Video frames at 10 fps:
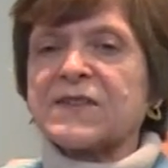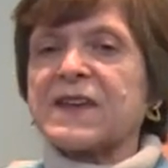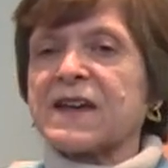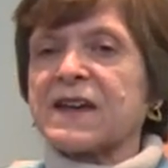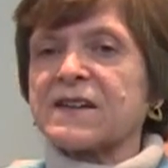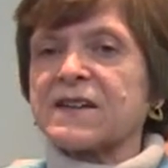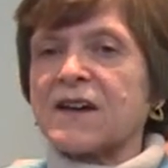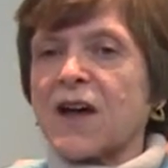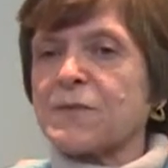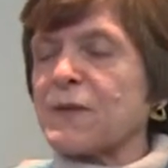than
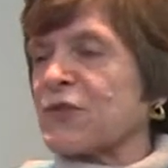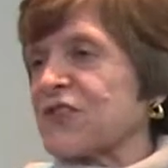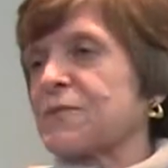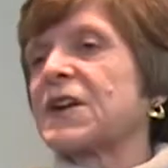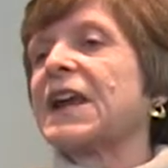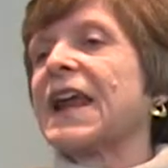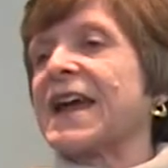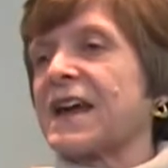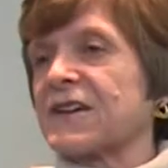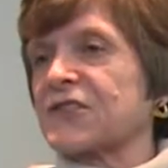a membership
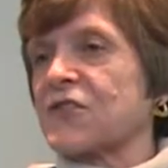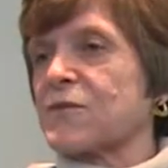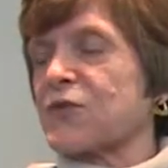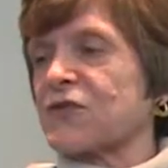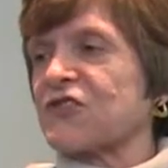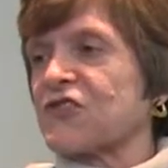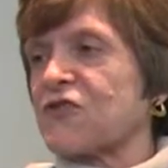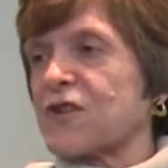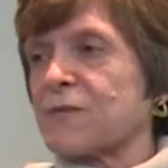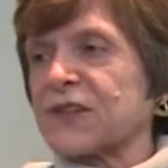class or a
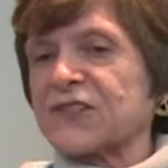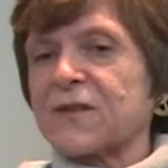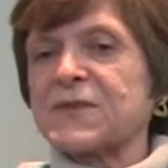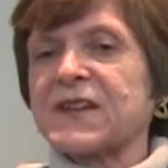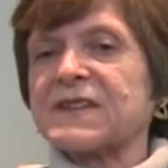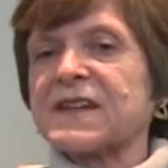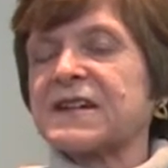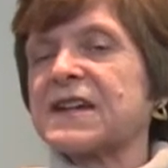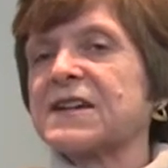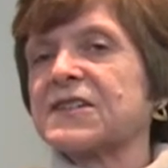brochure, but something
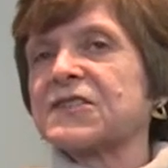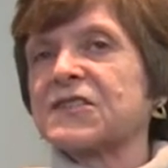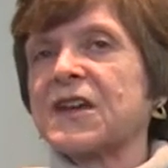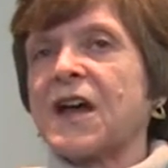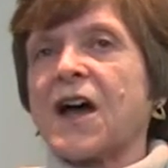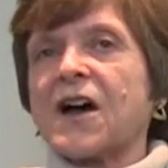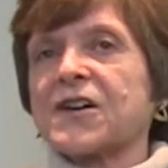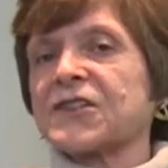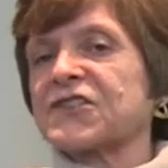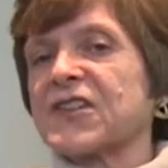that is
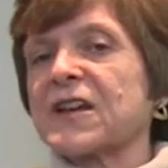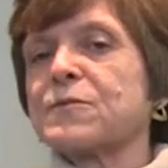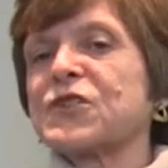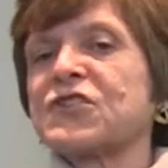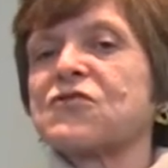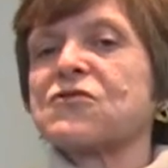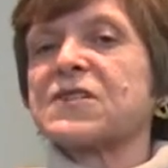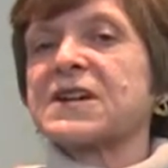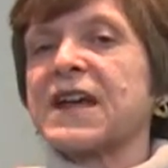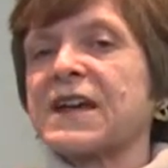uh,
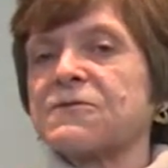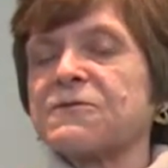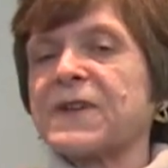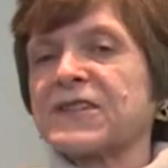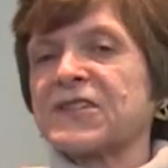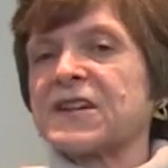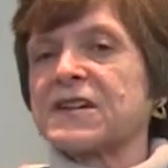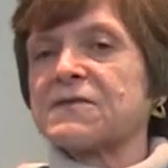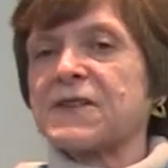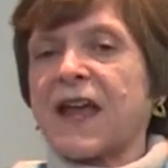celebratory and
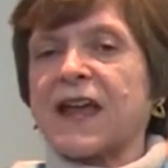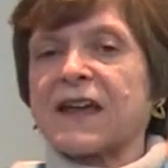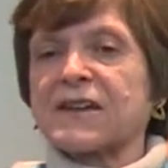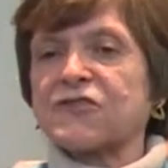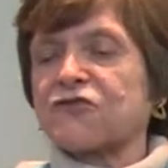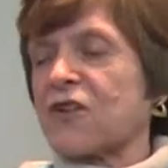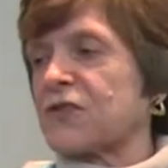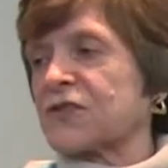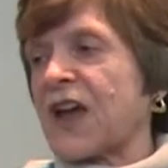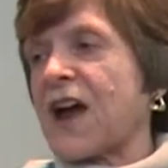festive and
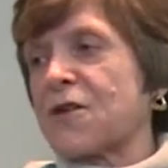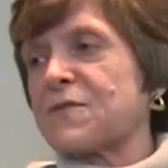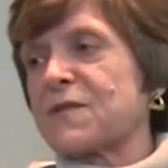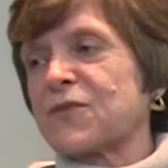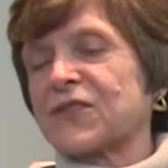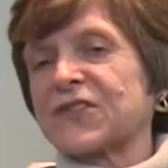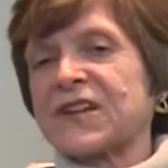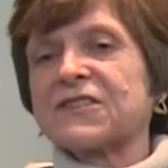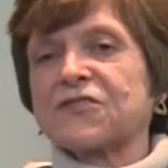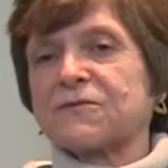draws our members
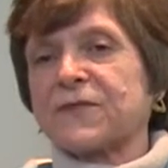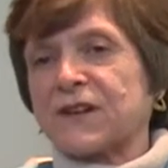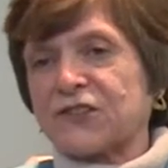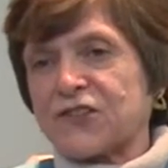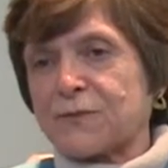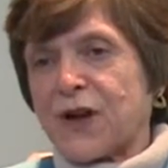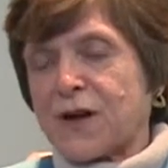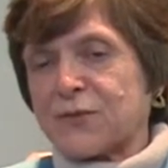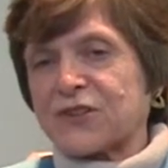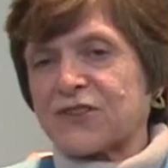into a fellowship
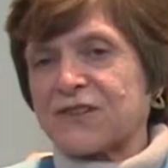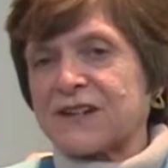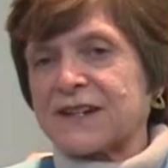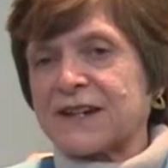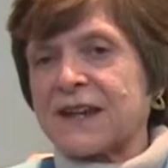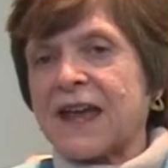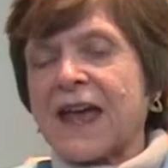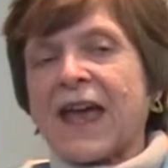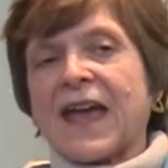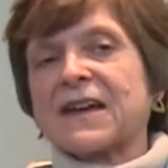opportunity
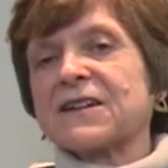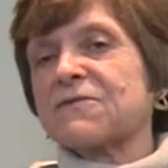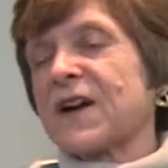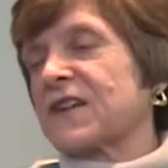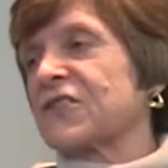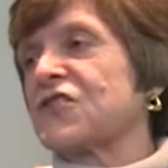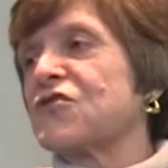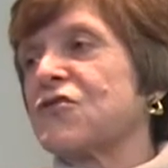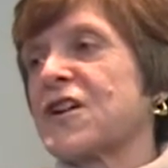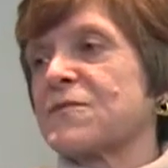and invites
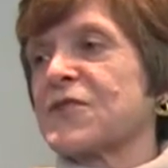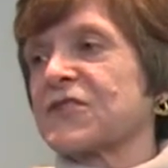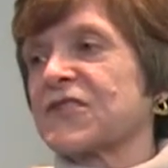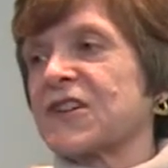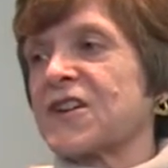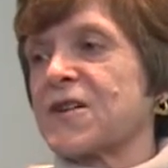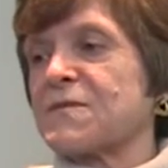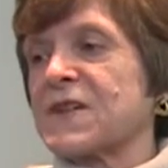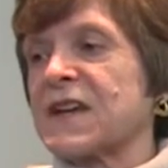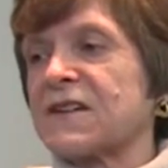newcomers to
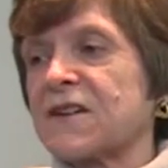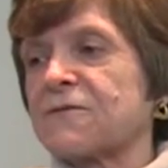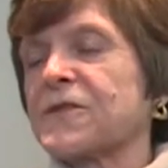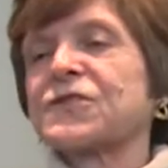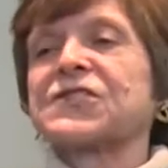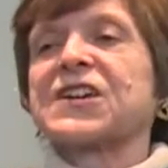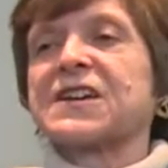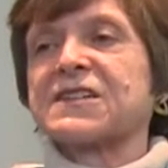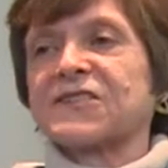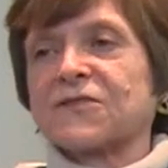come get a first
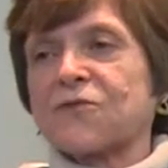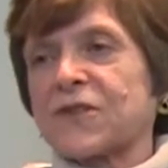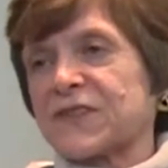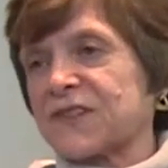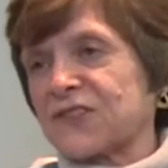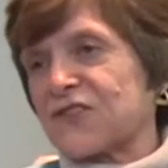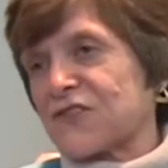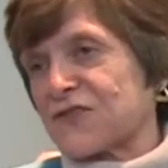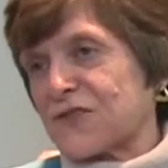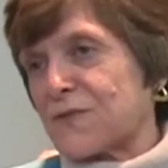taste of what this
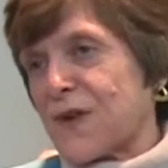church